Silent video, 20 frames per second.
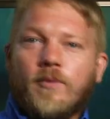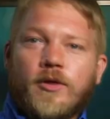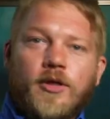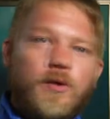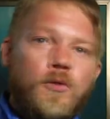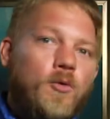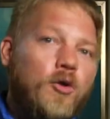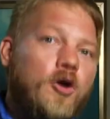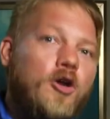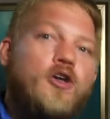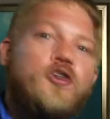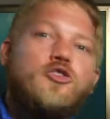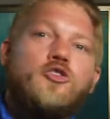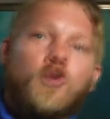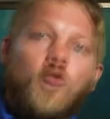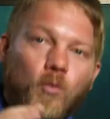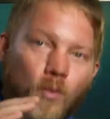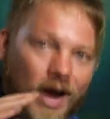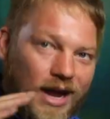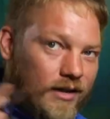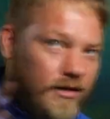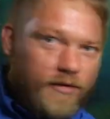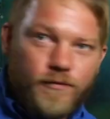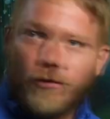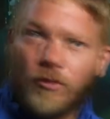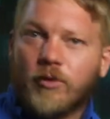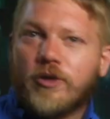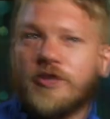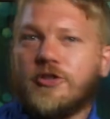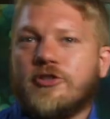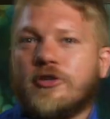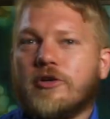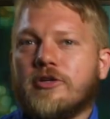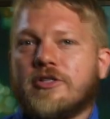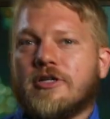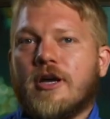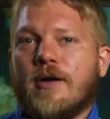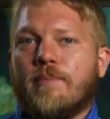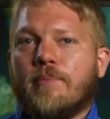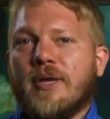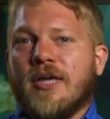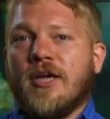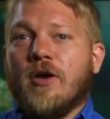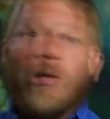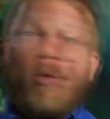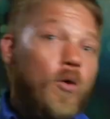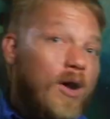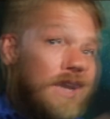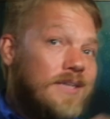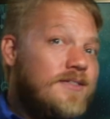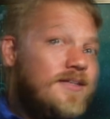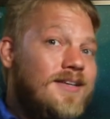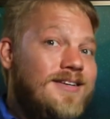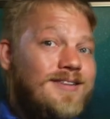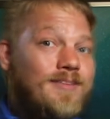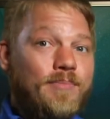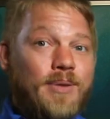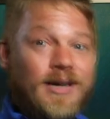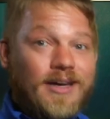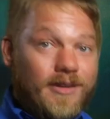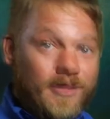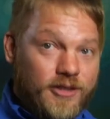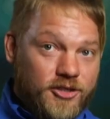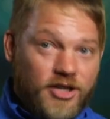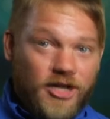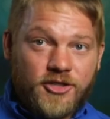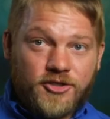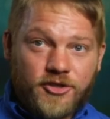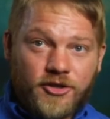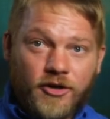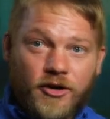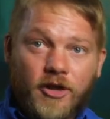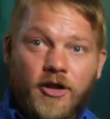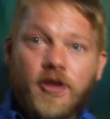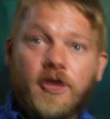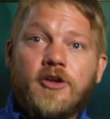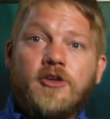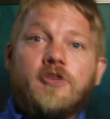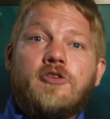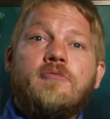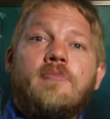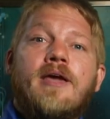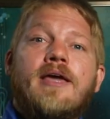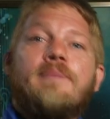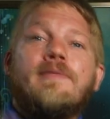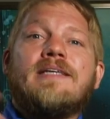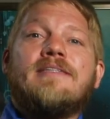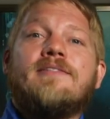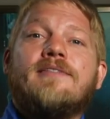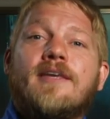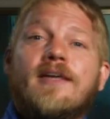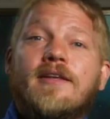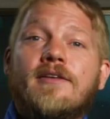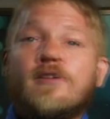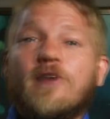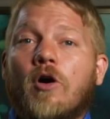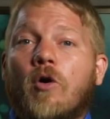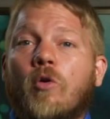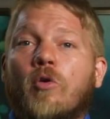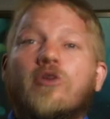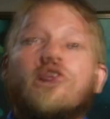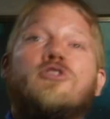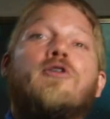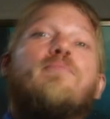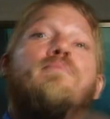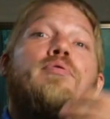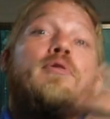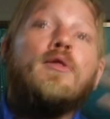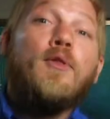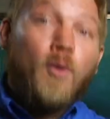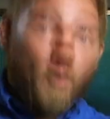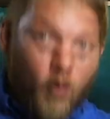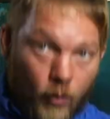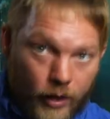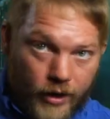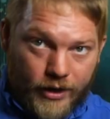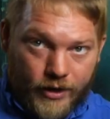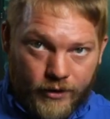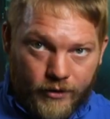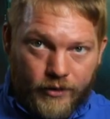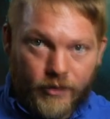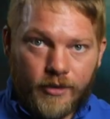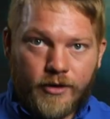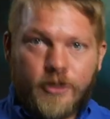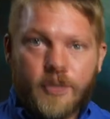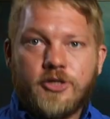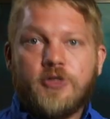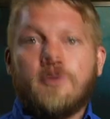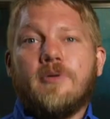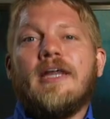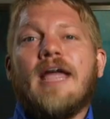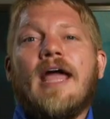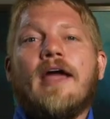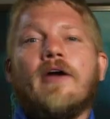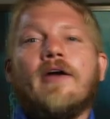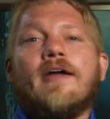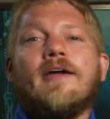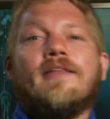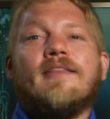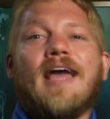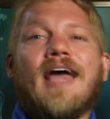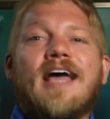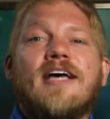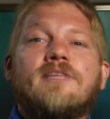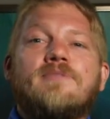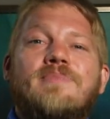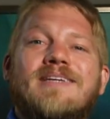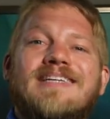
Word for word: Whether you work directly for an insurance company or as an independent adjuster, you may be sent or deployed to an area that has